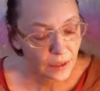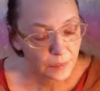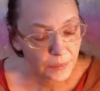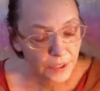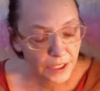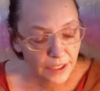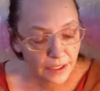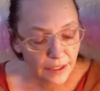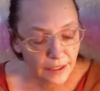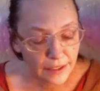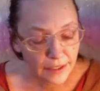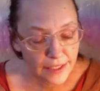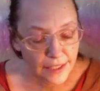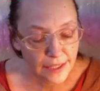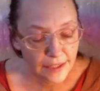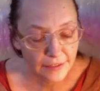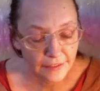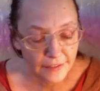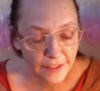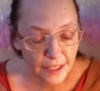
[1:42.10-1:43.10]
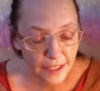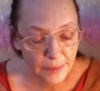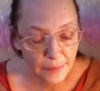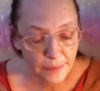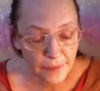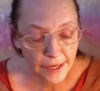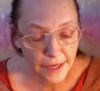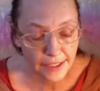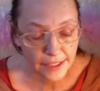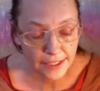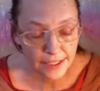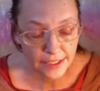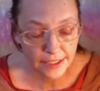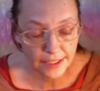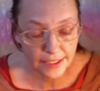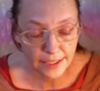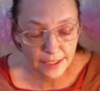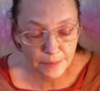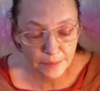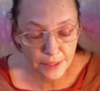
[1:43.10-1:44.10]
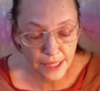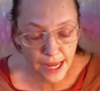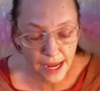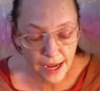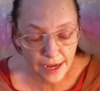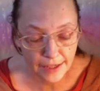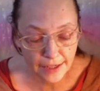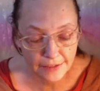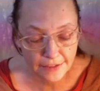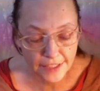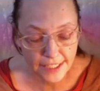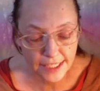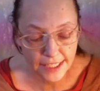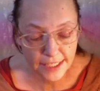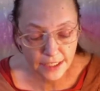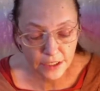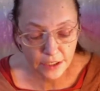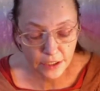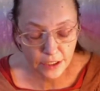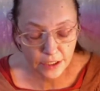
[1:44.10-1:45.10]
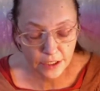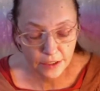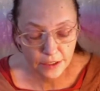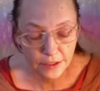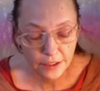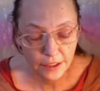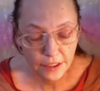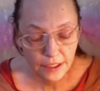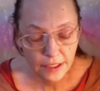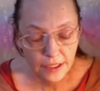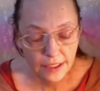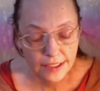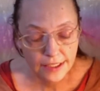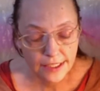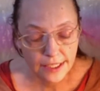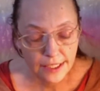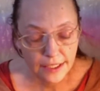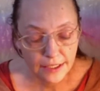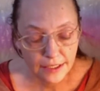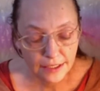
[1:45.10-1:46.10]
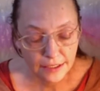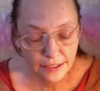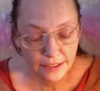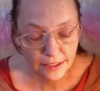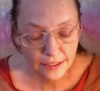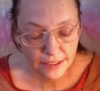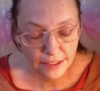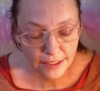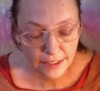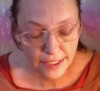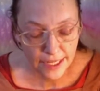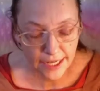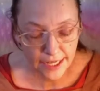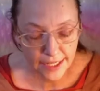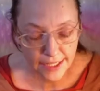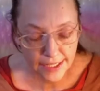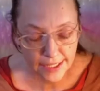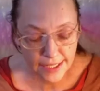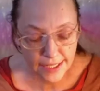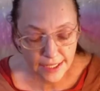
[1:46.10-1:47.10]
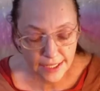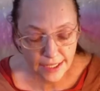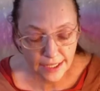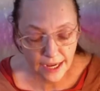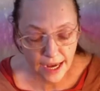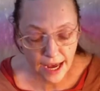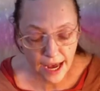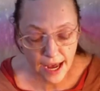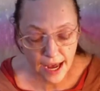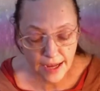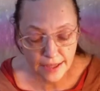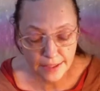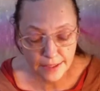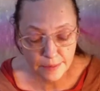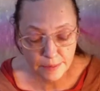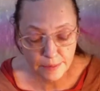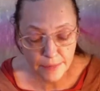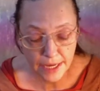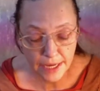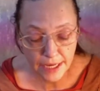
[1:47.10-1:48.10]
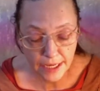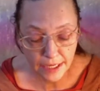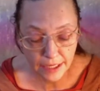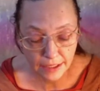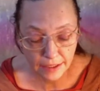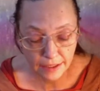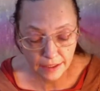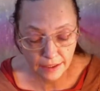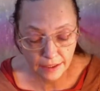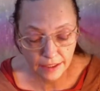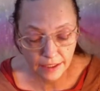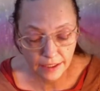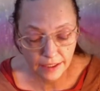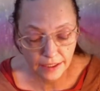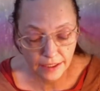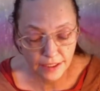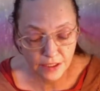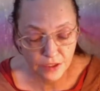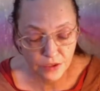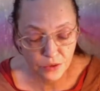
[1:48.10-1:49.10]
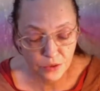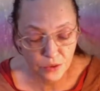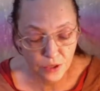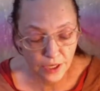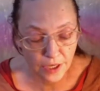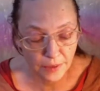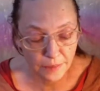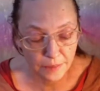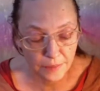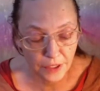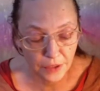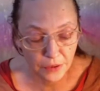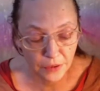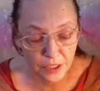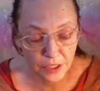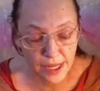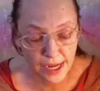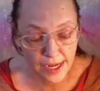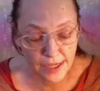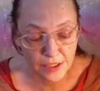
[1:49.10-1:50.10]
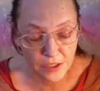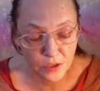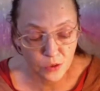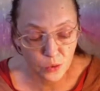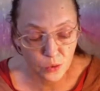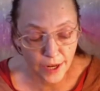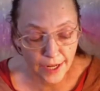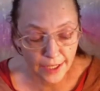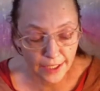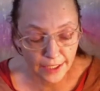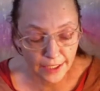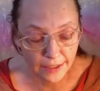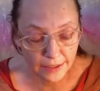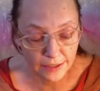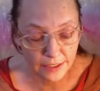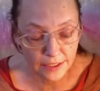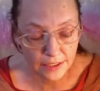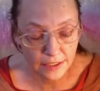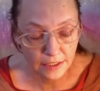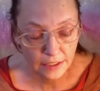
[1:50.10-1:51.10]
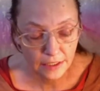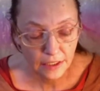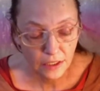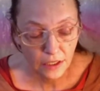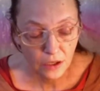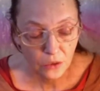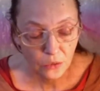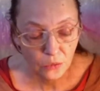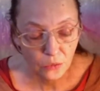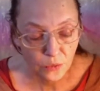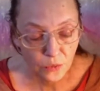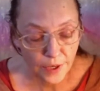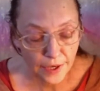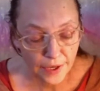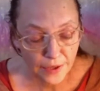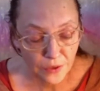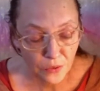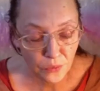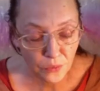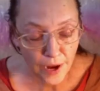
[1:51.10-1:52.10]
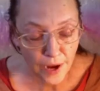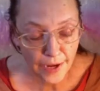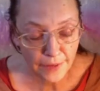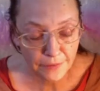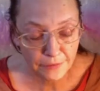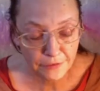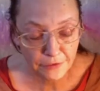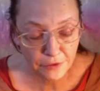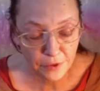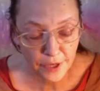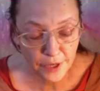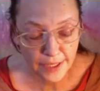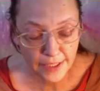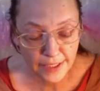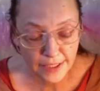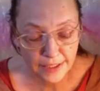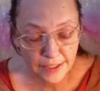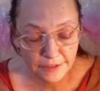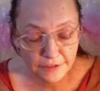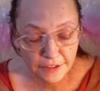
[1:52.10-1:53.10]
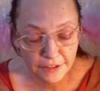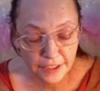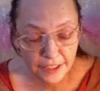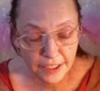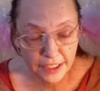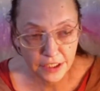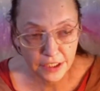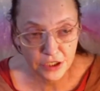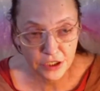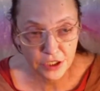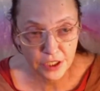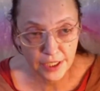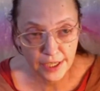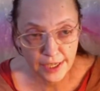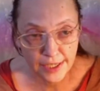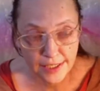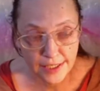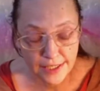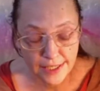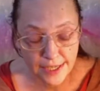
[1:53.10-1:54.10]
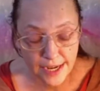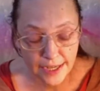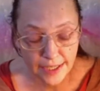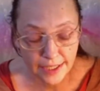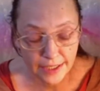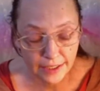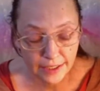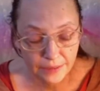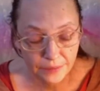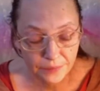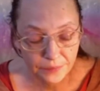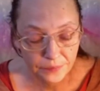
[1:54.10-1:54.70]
Because of the abundant supply of cedar, Tennessee has many historic middle-class dwellings ripe for identification and study.